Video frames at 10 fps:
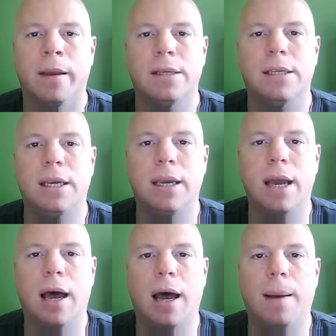You see,
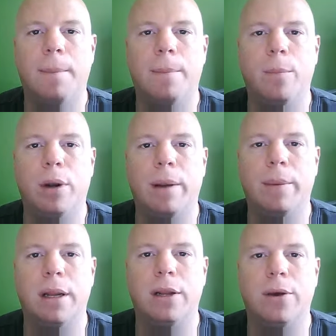um, what I'm
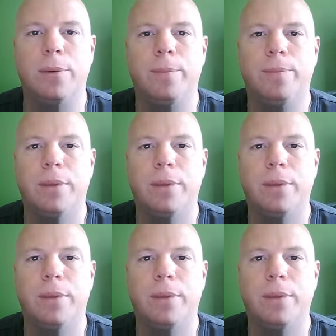going to do